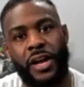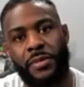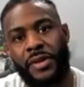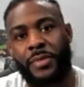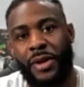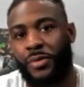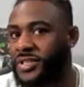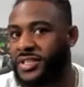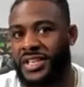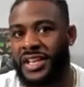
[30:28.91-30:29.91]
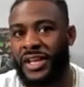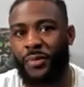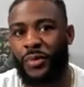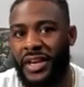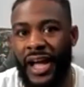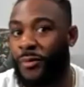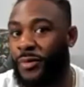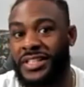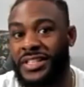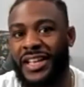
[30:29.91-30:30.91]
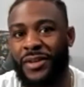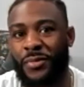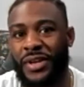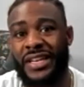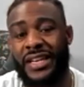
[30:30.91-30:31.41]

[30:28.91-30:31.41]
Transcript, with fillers: Everybody wants to see Nate win. I want to see Nate win.